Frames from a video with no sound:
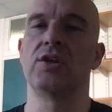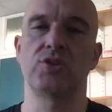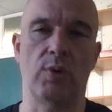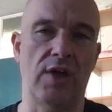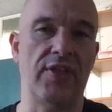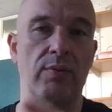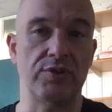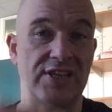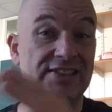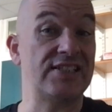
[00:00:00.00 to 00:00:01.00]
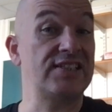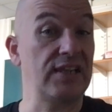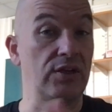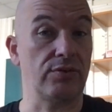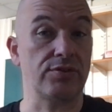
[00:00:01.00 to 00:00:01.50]
So what I then was I did
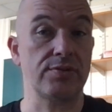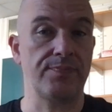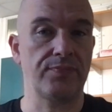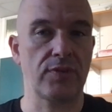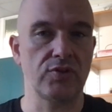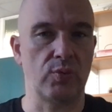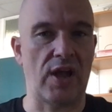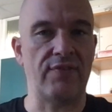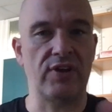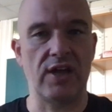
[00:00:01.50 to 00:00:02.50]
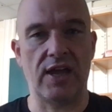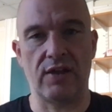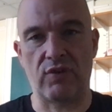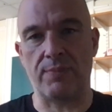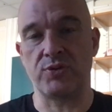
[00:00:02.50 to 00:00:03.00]
singles. So whatever
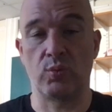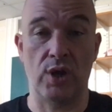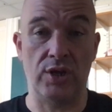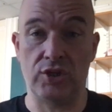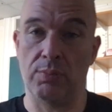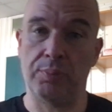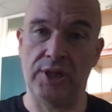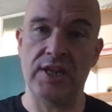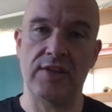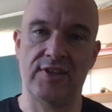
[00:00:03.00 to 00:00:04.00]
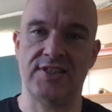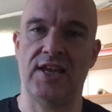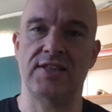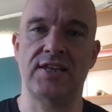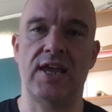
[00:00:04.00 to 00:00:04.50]
reps weren't complete in the
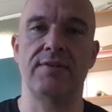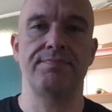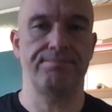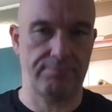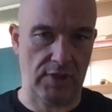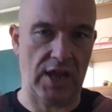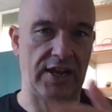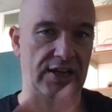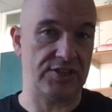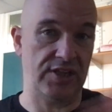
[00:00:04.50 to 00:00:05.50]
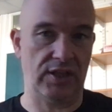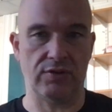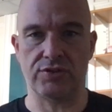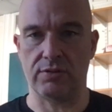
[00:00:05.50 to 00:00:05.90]
set of 10, I'd add a single.